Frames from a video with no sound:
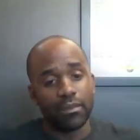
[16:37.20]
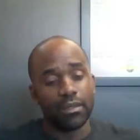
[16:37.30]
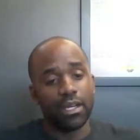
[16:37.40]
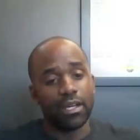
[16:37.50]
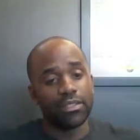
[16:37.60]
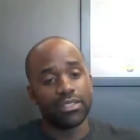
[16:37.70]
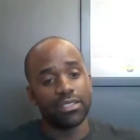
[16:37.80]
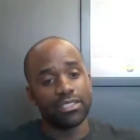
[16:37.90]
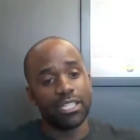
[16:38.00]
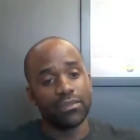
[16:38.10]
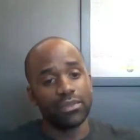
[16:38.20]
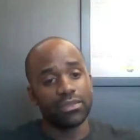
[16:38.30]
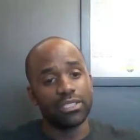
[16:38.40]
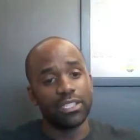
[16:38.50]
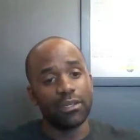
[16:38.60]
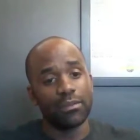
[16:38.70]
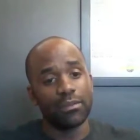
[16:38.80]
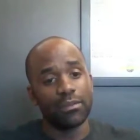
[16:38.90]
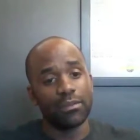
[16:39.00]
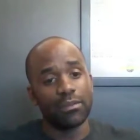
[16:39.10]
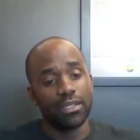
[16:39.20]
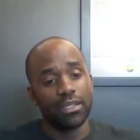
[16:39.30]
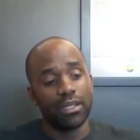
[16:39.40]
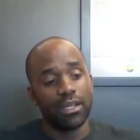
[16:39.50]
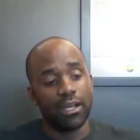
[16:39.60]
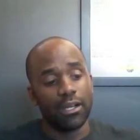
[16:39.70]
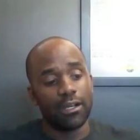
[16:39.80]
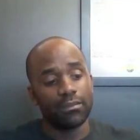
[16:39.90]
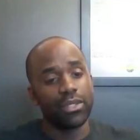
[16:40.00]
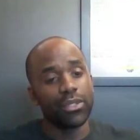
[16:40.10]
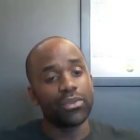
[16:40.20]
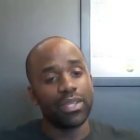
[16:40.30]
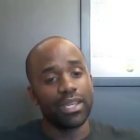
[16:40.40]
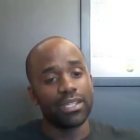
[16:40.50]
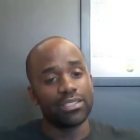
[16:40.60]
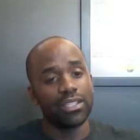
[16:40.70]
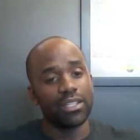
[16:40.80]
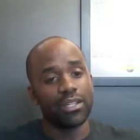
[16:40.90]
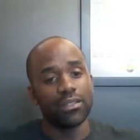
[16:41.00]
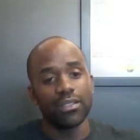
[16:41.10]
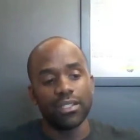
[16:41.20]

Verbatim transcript: other successful gyms um, do things, you know,